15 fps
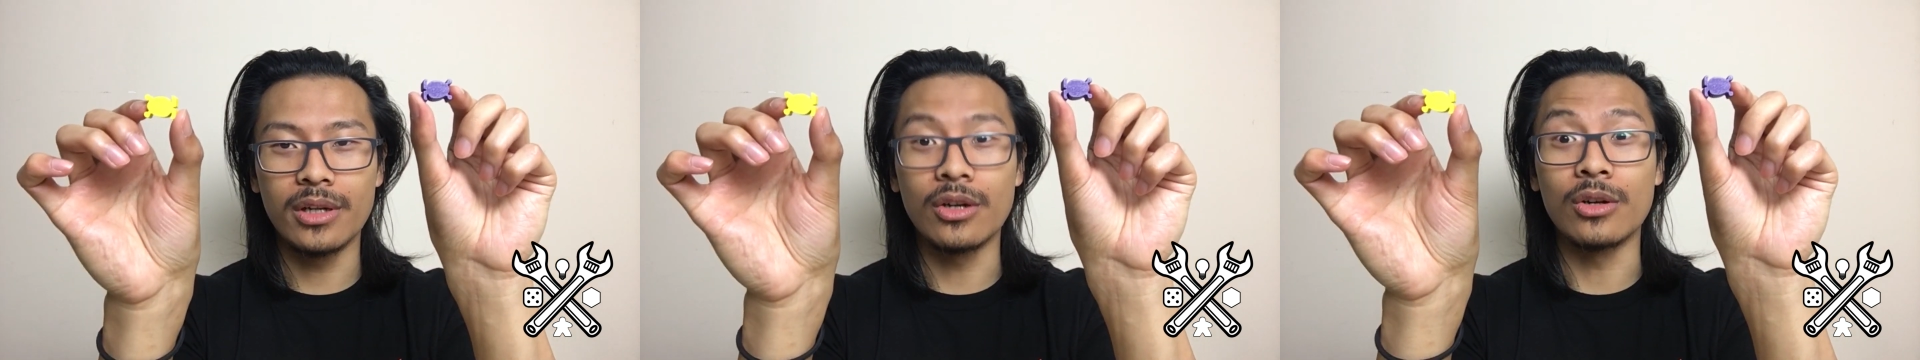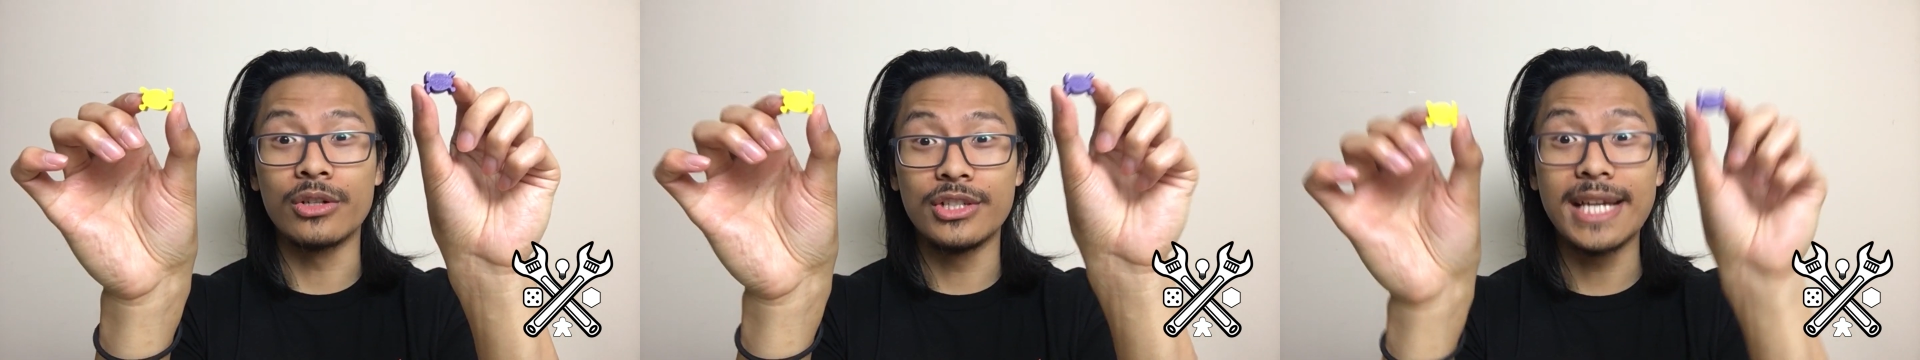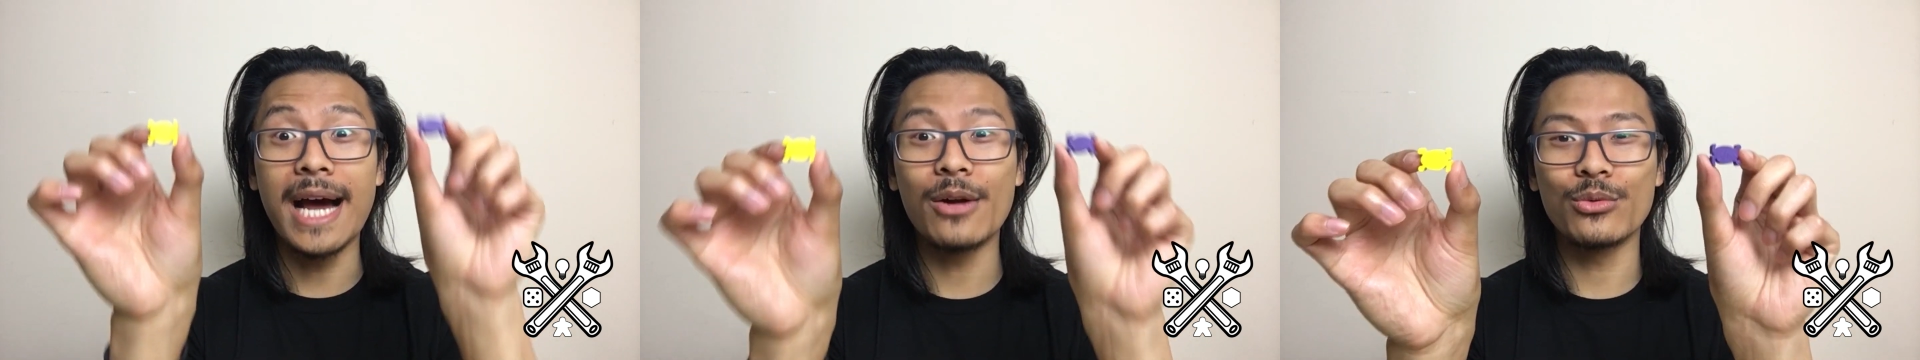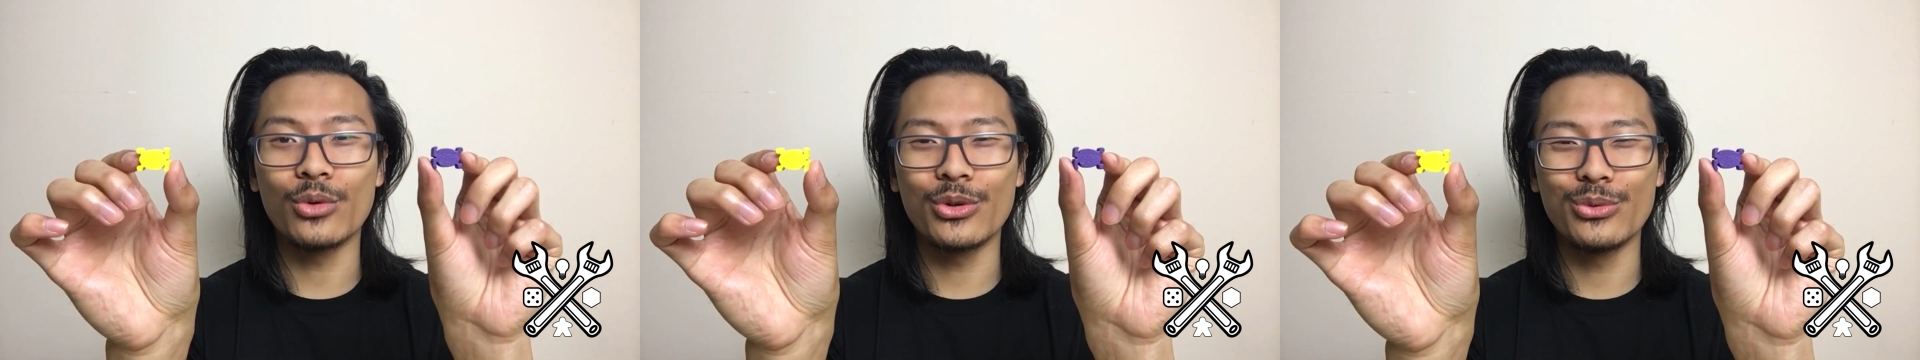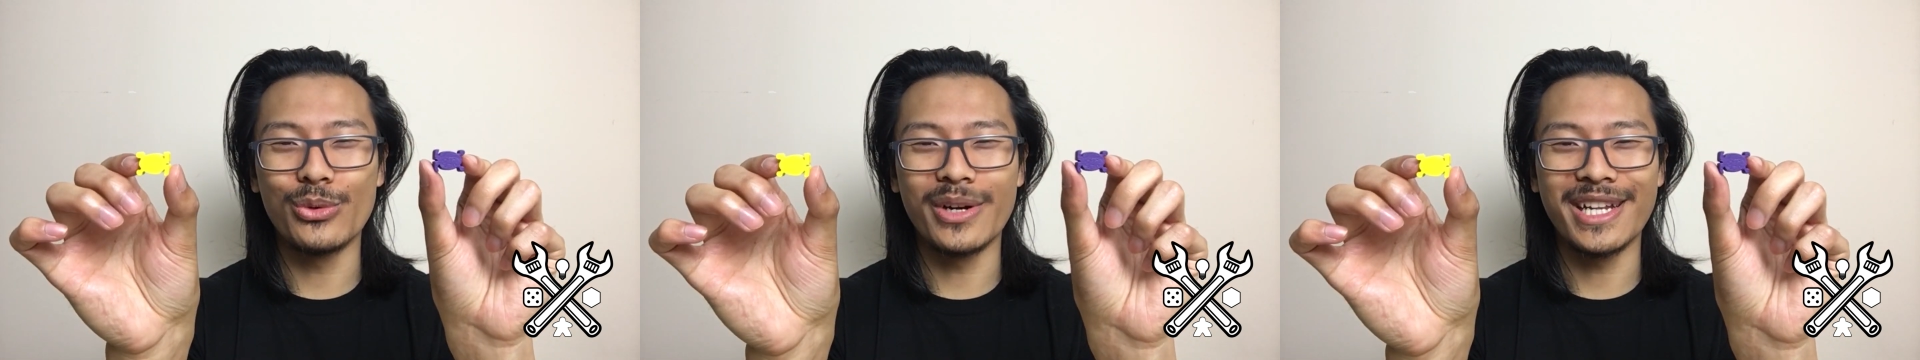or
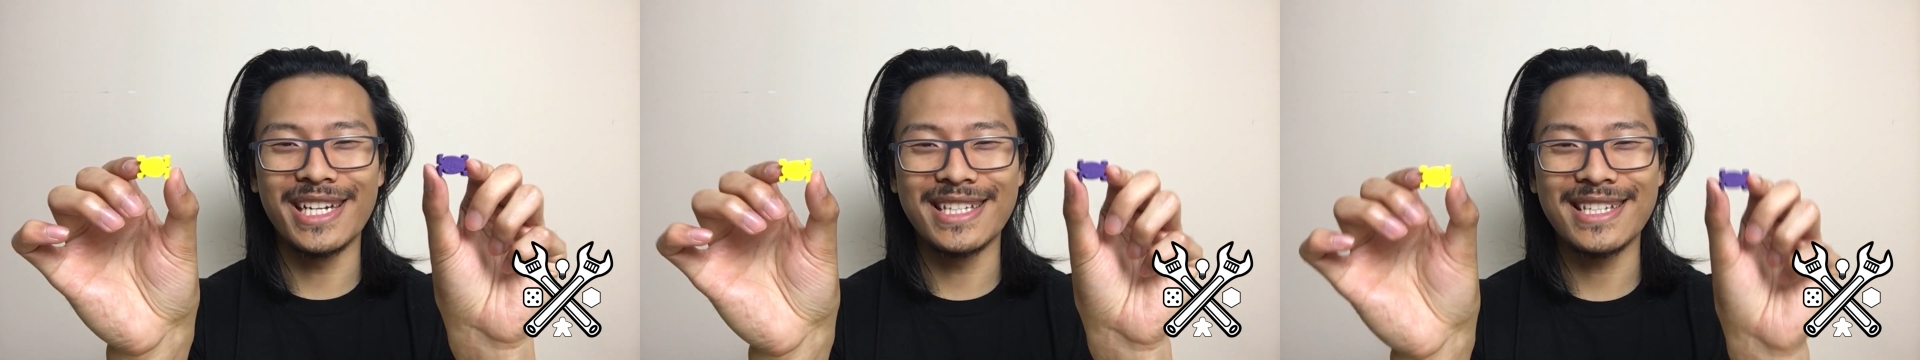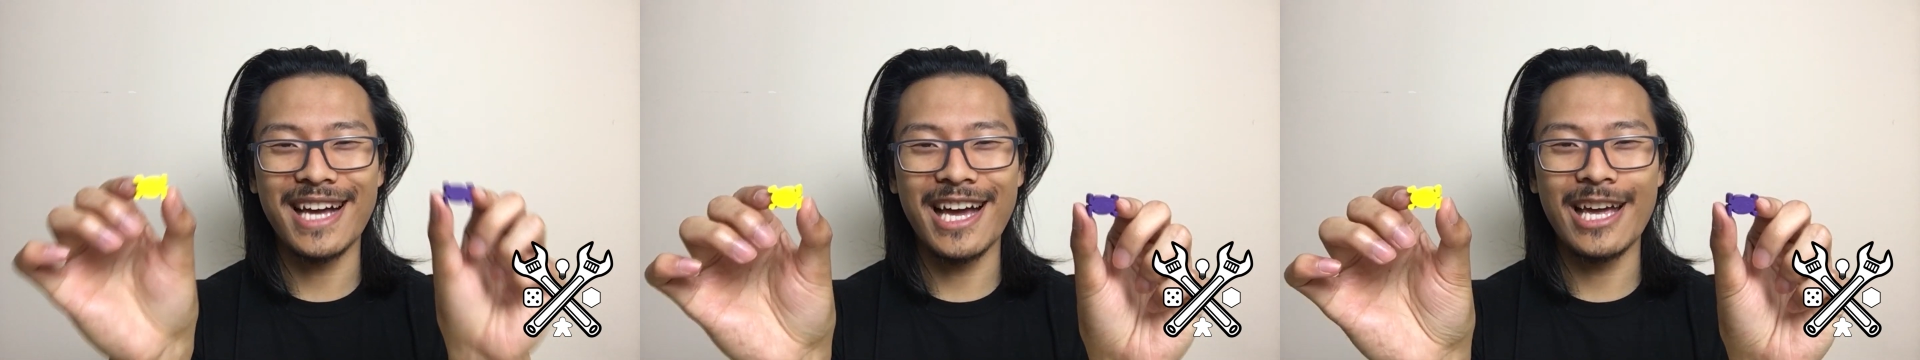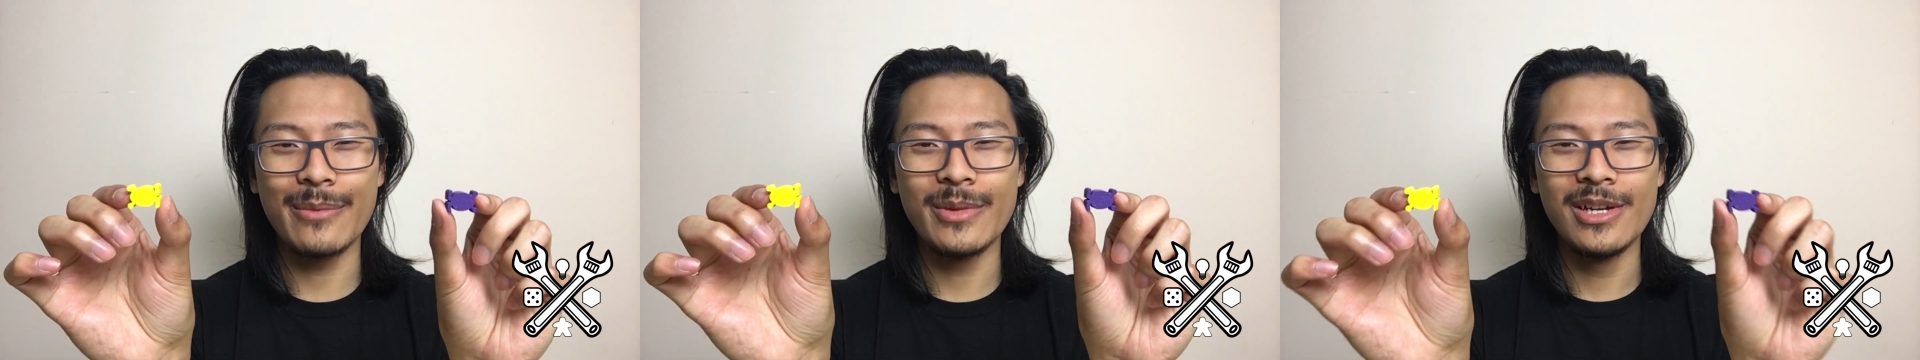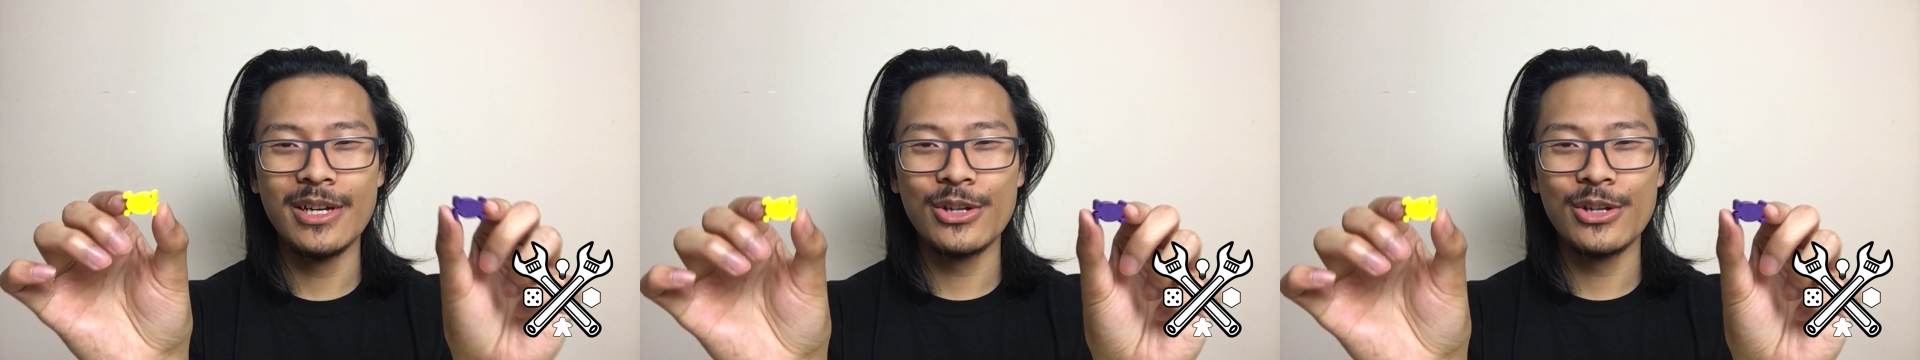downward one at a time,